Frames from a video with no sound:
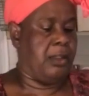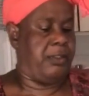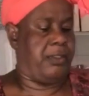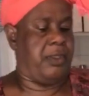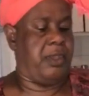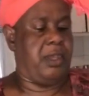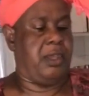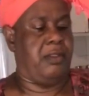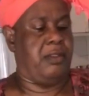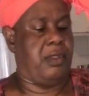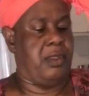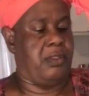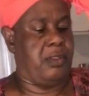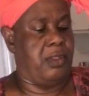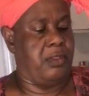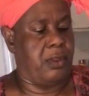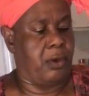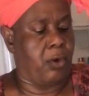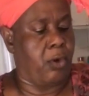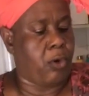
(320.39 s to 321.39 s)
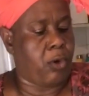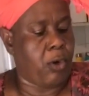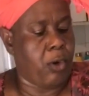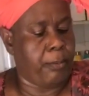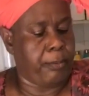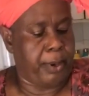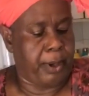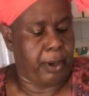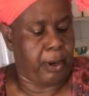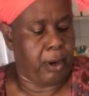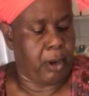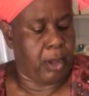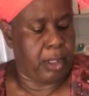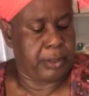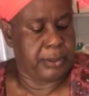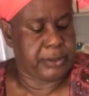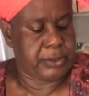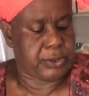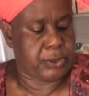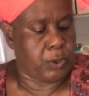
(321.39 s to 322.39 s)
the cucumber
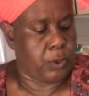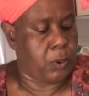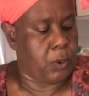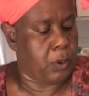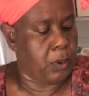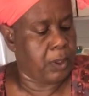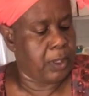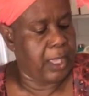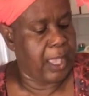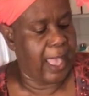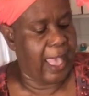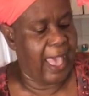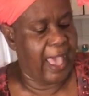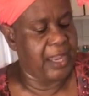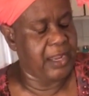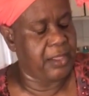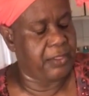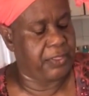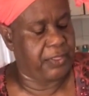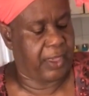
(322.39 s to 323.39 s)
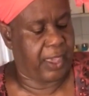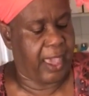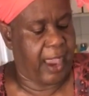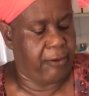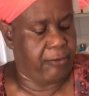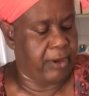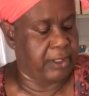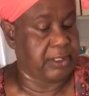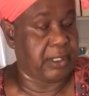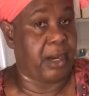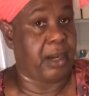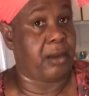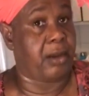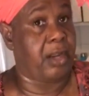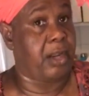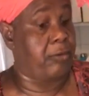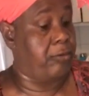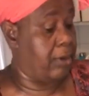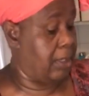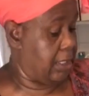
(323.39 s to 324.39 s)
also and the carrot are
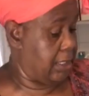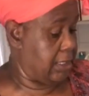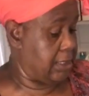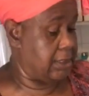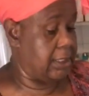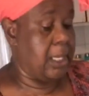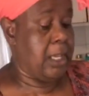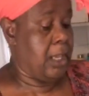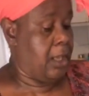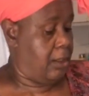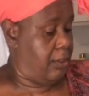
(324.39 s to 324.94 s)
going to release